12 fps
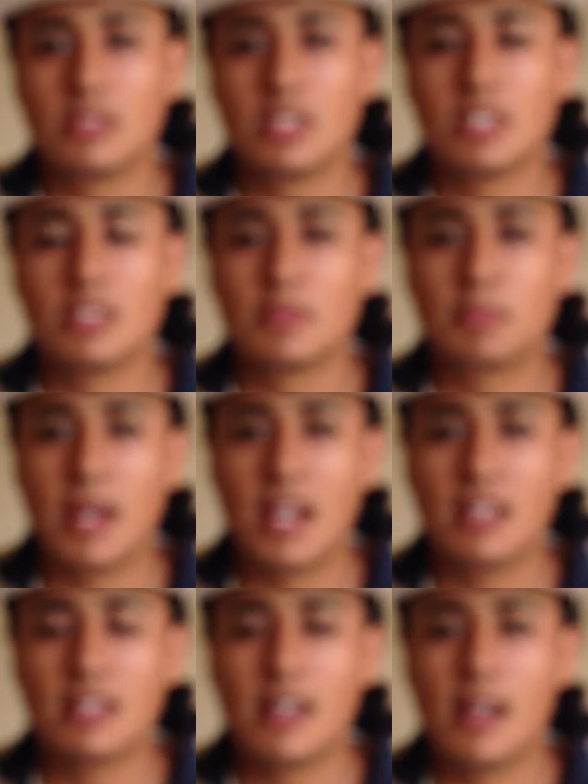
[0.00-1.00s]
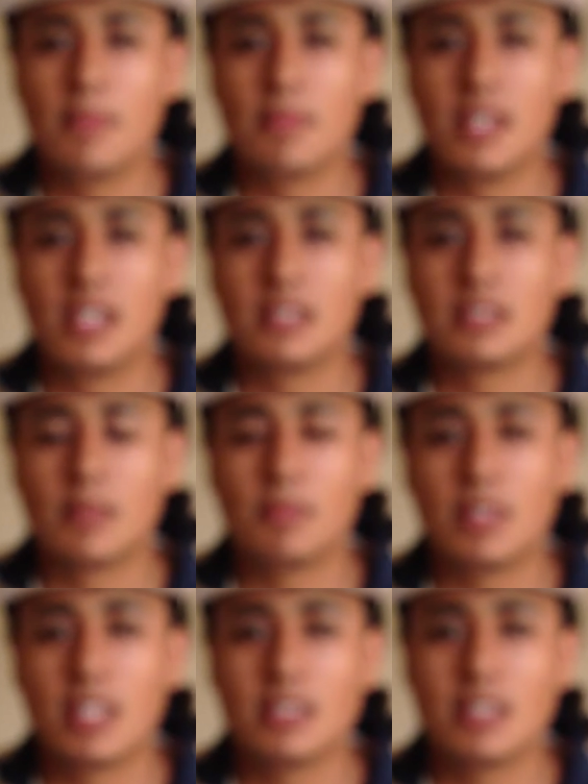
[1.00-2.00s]
change your paradigm, there's
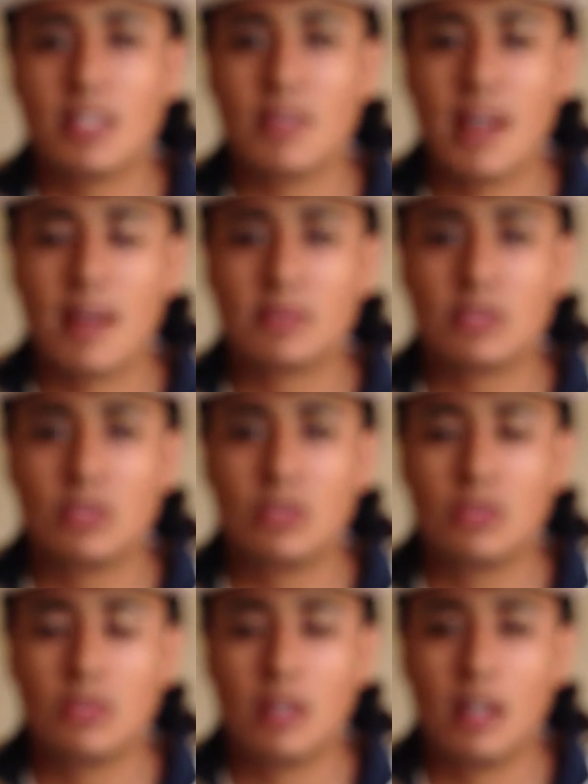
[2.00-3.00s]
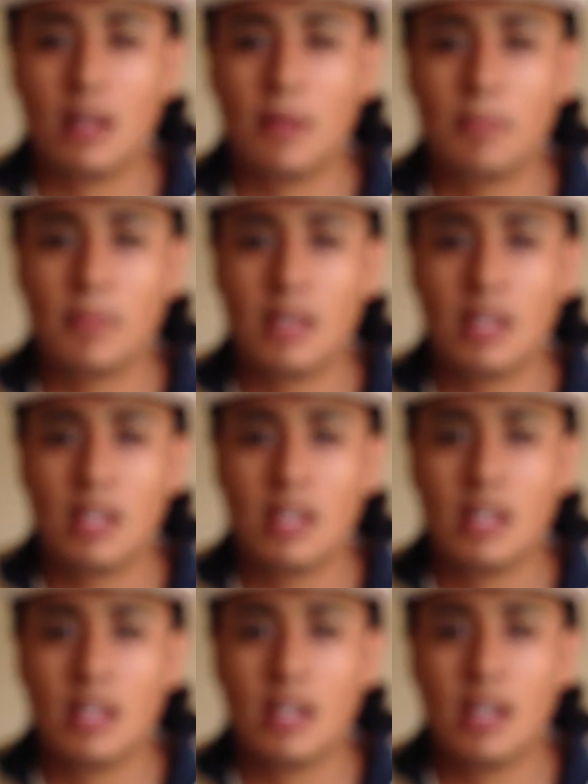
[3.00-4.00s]
some things that you have to do.
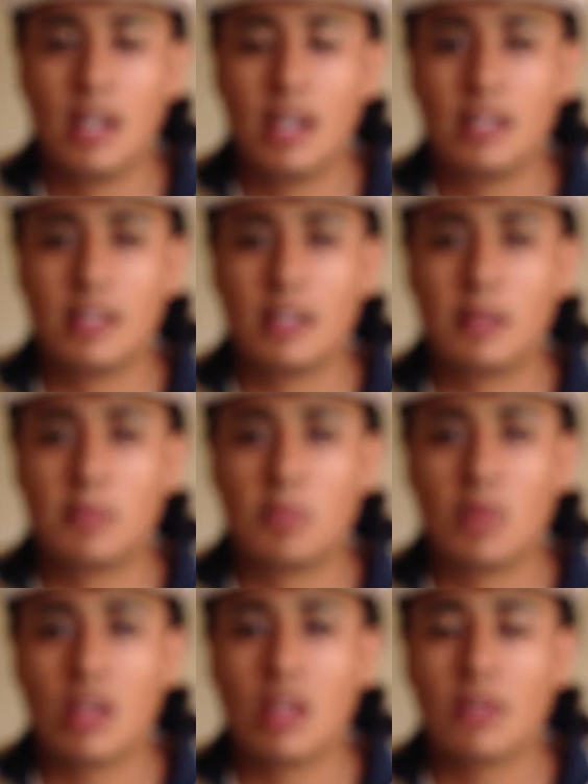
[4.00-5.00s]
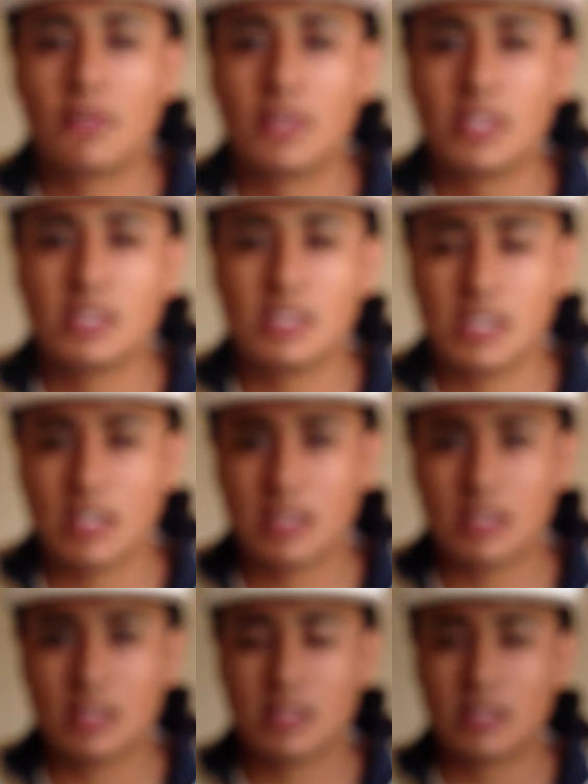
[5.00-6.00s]
One of the first
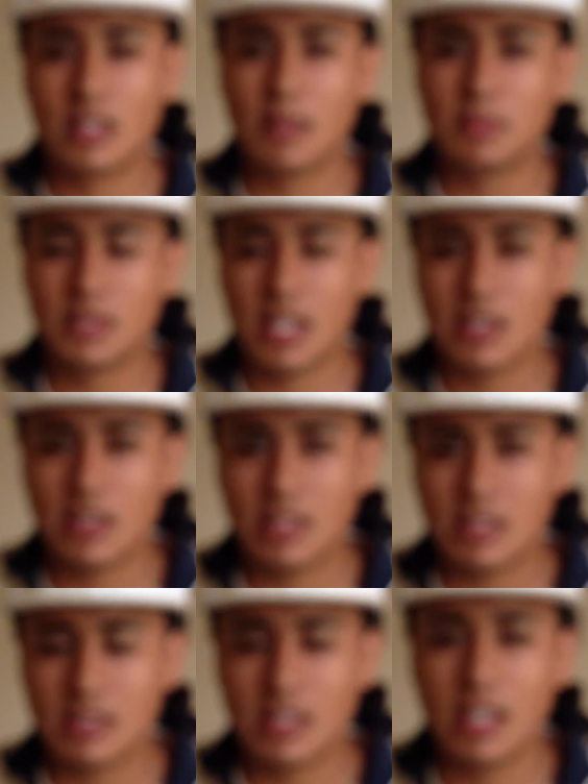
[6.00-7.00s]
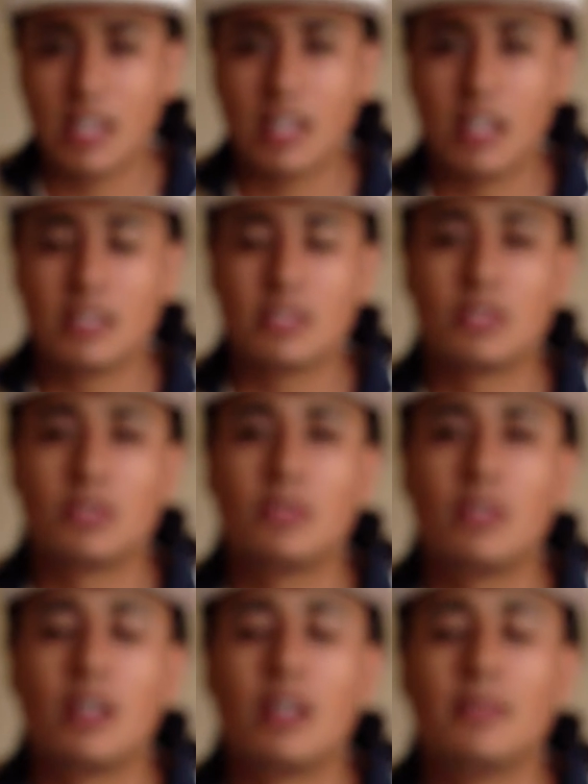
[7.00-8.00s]
steps that you could take is
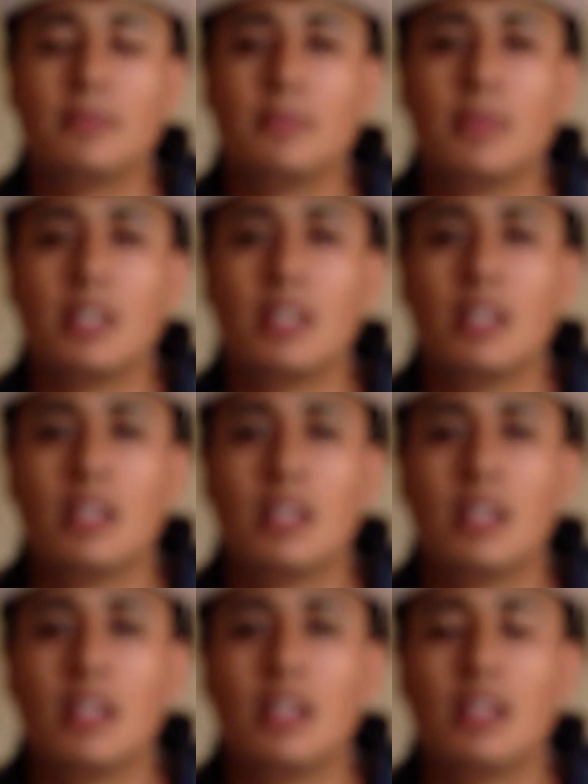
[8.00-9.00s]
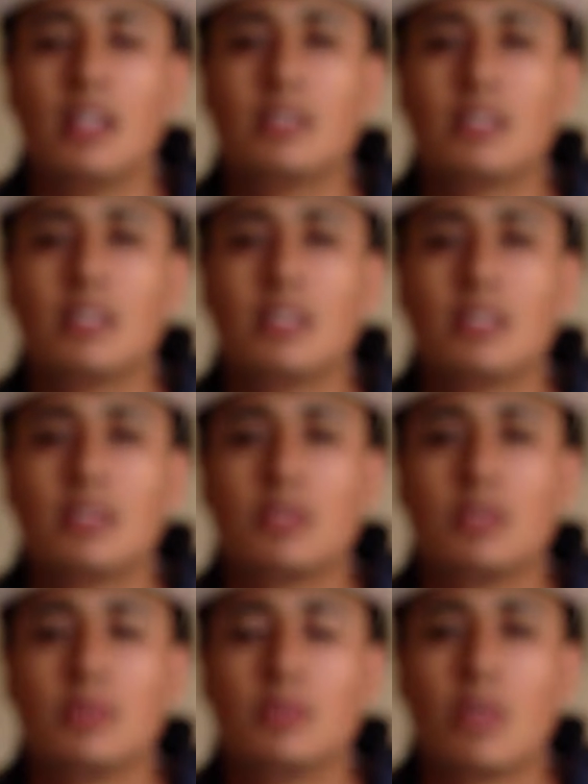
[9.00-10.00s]
to listen
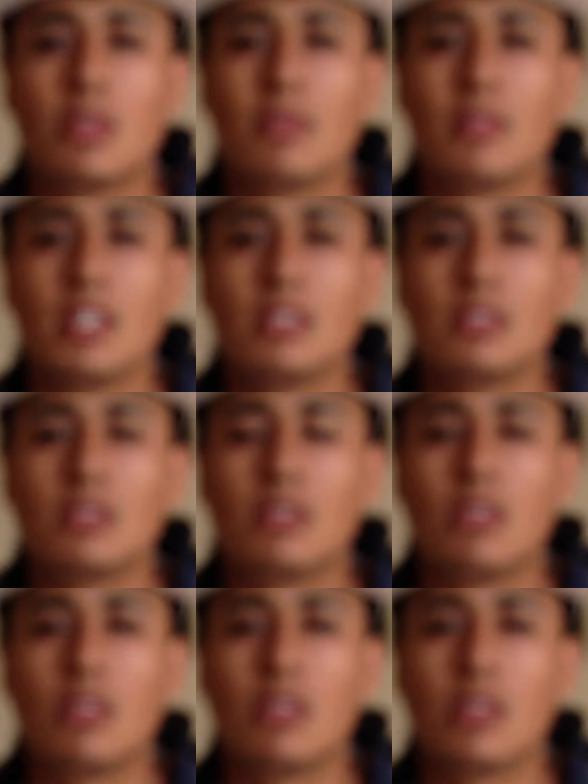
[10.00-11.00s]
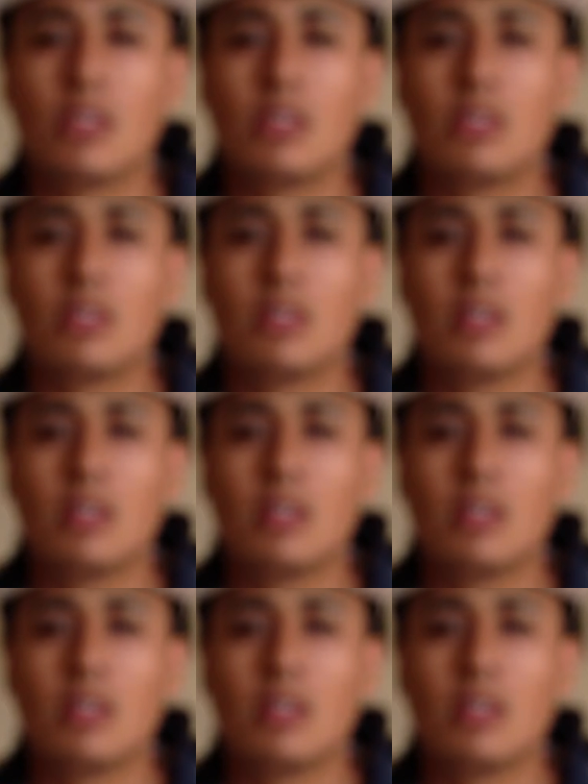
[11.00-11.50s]
to motivational audio